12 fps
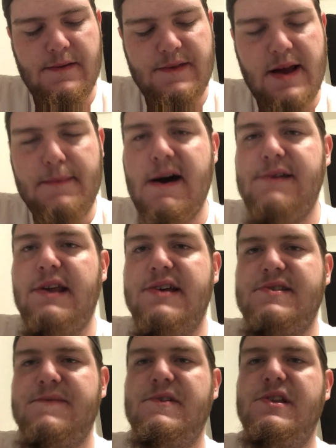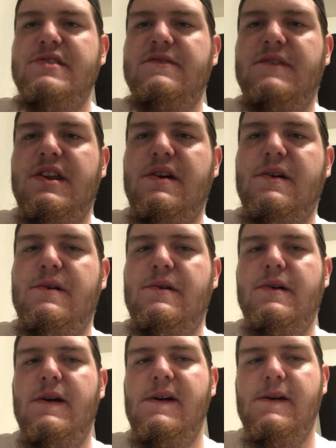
that about does it for this video.